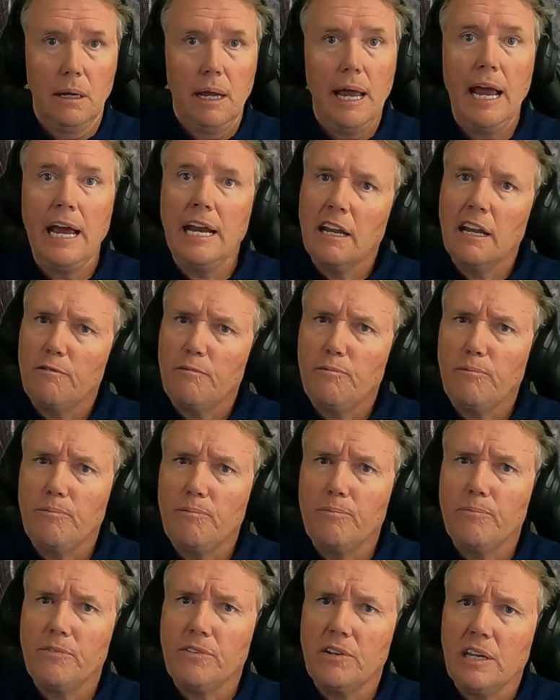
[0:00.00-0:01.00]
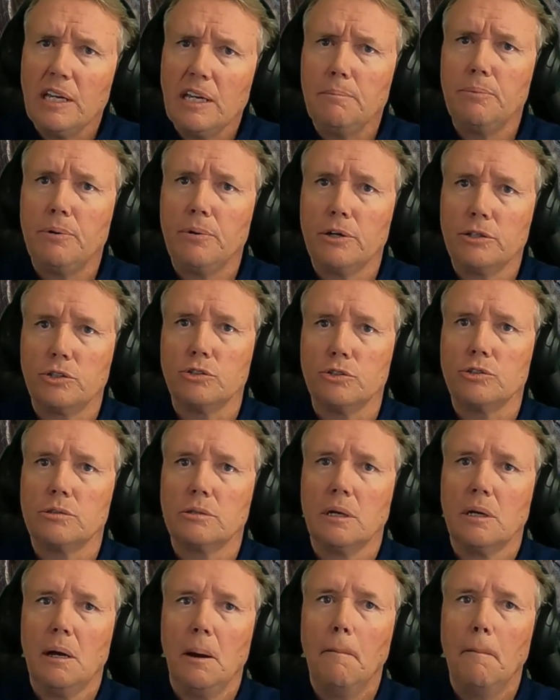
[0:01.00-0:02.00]
NFT pushers
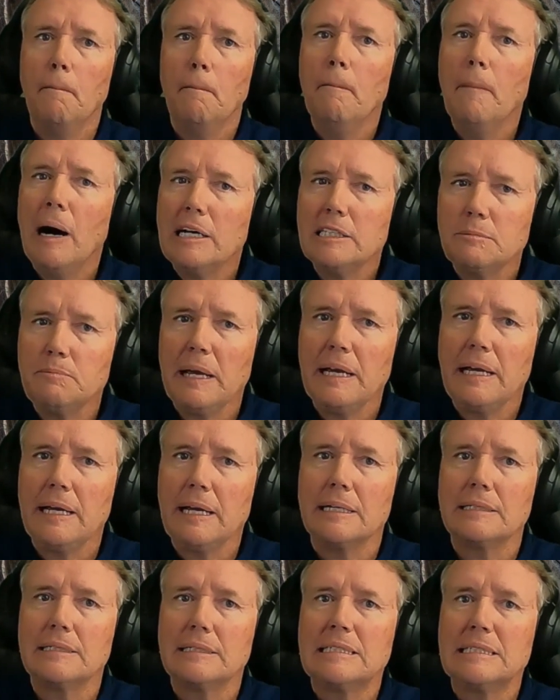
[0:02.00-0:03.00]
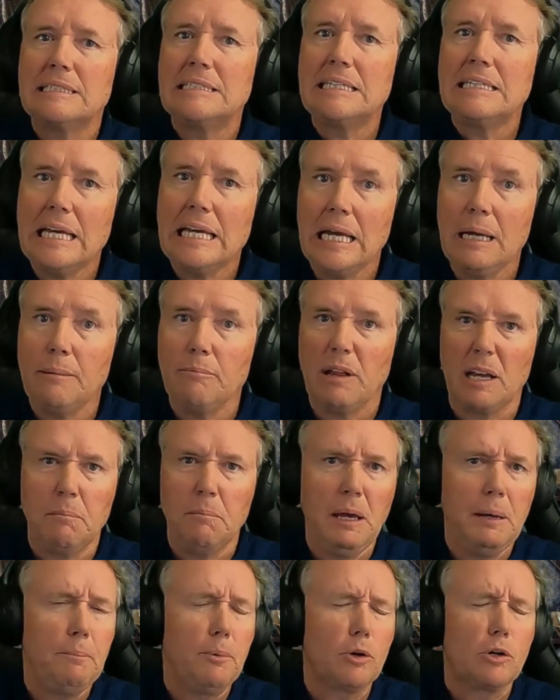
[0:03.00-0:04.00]
must make it seem like
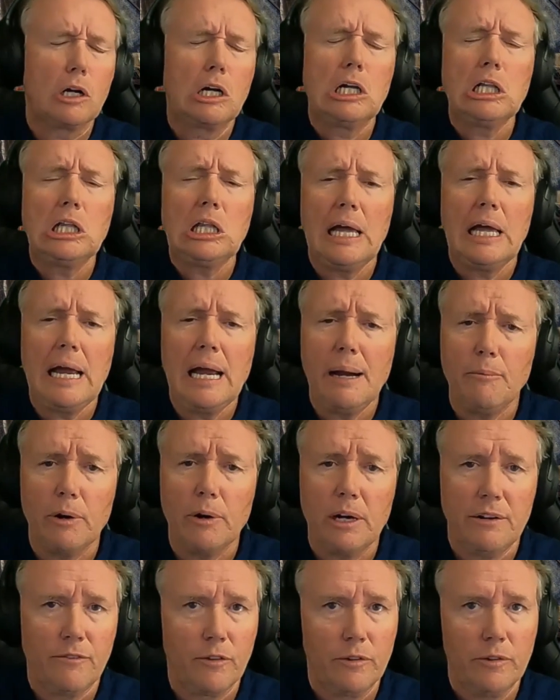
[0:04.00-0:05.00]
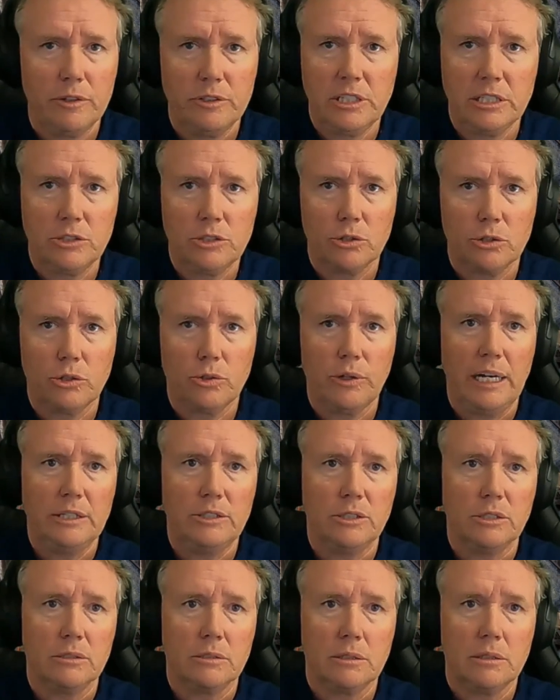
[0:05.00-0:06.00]
people are clamoring for their digital
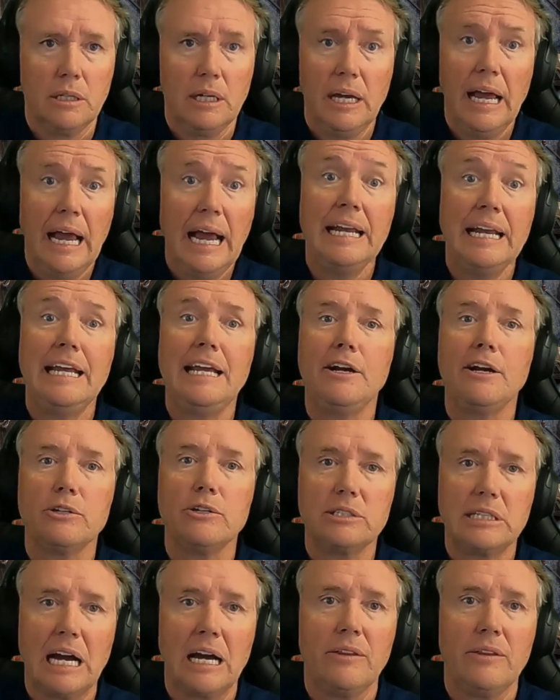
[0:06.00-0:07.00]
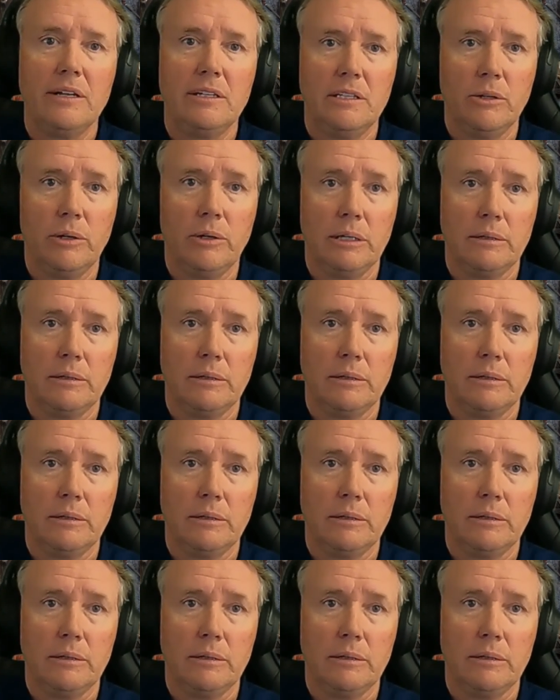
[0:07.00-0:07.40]
creations. And here's how they do it.